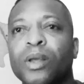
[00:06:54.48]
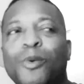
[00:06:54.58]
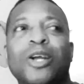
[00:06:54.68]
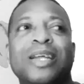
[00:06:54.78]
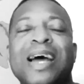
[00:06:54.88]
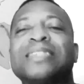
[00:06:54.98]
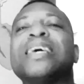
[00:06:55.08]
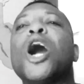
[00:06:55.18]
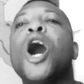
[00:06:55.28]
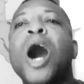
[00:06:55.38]
or did I
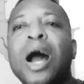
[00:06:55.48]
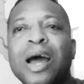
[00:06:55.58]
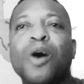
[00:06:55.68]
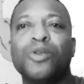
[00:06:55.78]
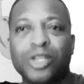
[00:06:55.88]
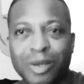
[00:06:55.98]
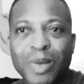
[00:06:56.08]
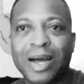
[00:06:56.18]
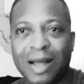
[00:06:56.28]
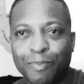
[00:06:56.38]
say all our uno
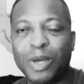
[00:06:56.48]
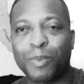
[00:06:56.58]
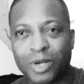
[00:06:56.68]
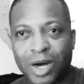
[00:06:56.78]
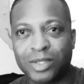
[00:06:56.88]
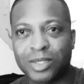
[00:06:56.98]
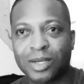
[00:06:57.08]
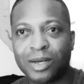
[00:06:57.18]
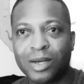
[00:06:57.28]
Jamaican people dance?